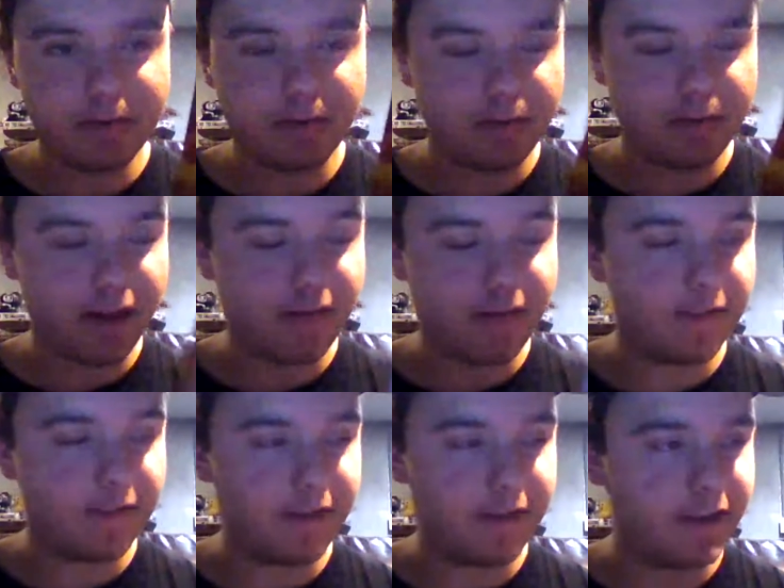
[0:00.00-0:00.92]
If you haven't
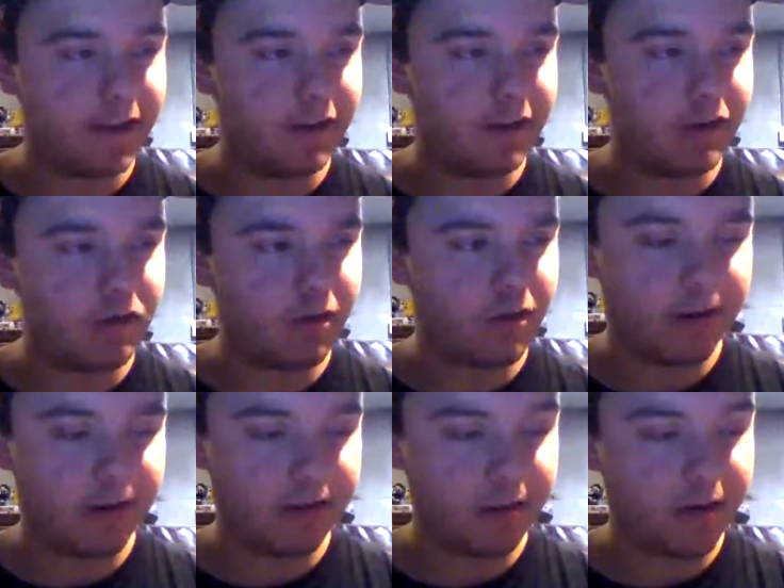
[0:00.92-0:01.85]
seen any of the
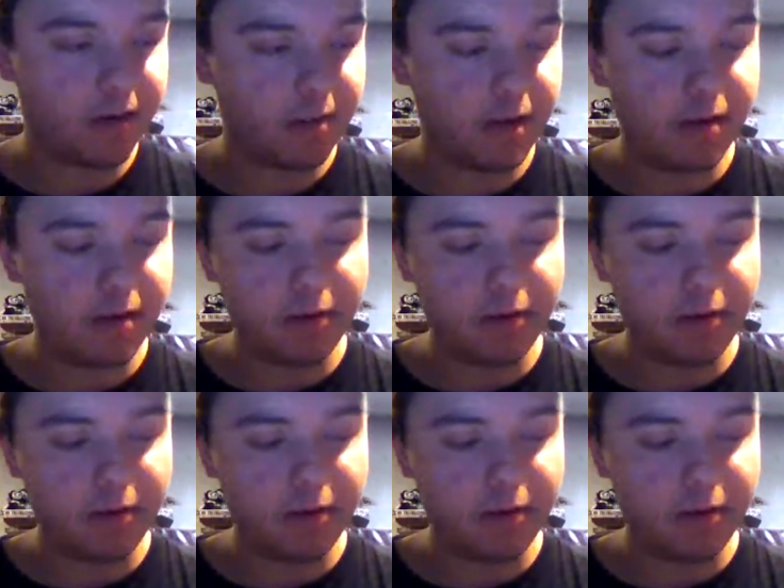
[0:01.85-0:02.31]
Joyrides, I recommend it.